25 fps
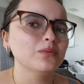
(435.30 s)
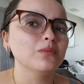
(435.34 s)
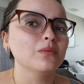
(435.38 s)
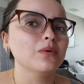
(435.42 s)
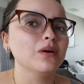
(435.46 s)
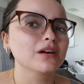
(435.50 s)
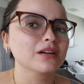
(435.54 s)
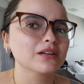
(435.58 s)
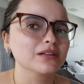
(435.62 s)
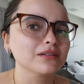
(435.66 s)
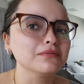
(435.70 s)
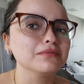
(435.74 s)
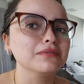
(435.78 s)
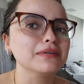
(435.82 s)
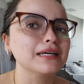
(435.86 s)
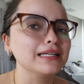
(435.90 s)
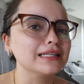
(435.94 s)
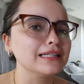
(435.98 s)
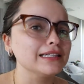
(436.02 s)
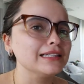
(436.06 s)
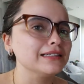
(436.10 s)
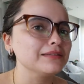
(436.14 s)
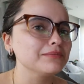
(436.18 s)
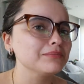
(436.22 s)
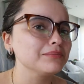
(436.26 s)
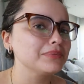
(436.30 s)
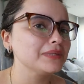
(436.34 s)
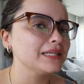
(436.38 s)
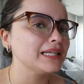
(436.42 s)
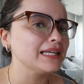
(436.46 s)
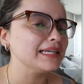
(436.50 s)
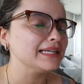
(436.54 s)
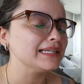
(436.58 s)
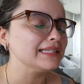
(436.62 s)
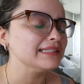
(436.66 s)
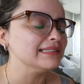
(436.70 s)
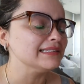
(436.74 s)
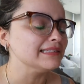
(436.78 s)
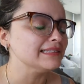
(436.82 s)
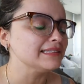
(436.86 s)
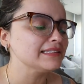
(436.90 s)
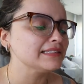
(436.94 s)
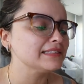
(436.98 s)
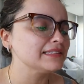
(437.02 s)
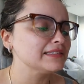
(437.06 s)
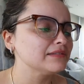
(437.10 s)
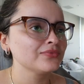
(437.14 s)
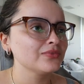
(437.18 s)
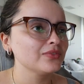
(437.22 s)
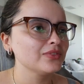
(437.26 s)
watermelon
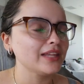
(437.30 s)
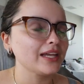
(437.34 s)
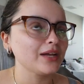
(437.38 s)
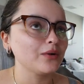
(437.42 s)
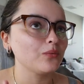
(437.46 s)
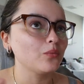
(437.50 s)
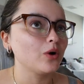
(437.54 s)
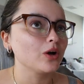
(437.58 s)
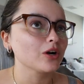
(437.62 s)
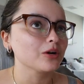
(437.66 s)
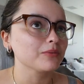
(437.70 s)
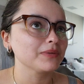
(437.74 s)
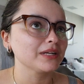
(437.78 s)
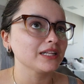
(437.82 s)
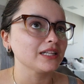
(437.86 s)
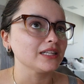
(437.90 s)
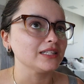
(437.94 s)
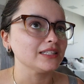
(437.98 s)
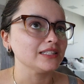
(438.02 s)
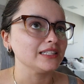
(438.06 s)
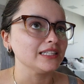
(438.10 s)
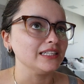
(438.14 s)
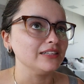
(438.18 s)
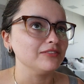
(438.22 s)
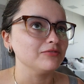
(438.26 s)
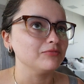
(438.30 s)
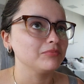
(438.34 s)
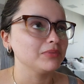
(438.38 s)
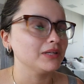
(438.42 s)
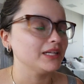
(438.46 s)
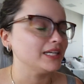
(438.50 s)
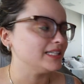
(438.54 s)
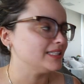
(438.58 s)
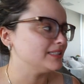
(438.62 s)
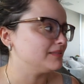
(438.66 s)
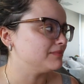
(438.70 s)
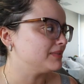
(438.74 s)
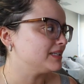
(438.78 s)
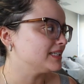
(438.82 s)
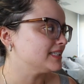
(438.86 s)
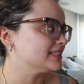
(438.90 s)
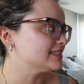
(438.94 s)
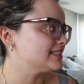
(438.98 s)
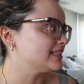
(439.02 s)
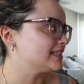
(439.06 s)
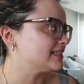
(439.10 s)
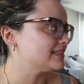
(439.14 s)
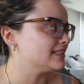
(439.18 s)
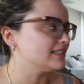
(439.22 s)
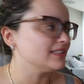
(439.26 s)
plant, like watermelon leaf plant, because
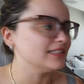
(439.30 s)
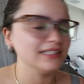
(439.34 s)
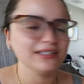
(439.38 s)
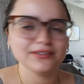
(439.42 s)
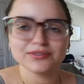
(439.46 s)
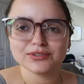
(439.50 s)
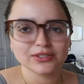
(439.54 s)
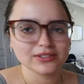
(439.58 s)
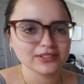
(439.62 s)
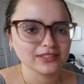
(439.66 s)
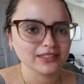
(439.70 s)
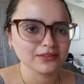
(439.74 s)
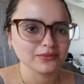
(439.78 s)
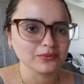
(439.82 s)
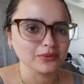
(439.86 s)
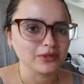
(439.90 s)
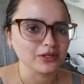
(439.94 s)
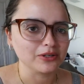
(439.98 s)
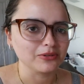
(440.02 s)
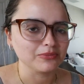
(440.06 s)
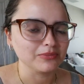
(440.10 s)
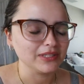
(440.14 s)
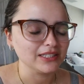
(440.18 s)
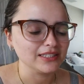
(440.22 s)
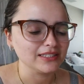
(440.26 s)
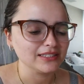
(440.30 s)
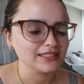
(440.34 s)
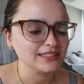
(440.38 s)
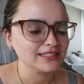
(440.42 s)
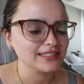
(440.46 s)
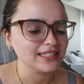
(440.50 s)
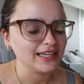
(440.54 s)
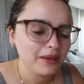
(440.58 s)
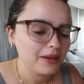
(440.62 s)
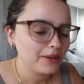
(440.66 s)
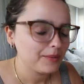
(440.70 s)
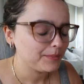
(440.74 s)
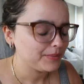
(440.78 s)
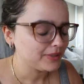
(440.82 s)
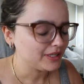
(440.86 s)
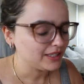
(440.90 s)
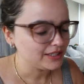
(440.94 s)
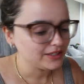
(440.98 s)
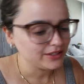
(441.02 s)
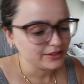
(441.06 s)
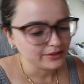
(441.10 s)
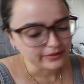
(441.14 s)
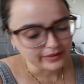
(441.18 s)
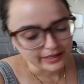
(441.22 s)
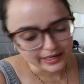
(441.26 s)
like the leaves look like watermelons. But
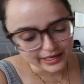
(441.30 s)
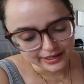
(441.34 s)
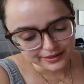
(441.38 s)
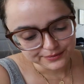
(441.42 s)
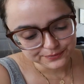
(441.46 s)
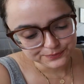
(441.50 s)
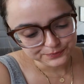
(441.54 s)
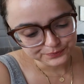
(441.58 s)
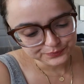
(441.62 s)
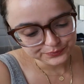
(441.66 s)
either way,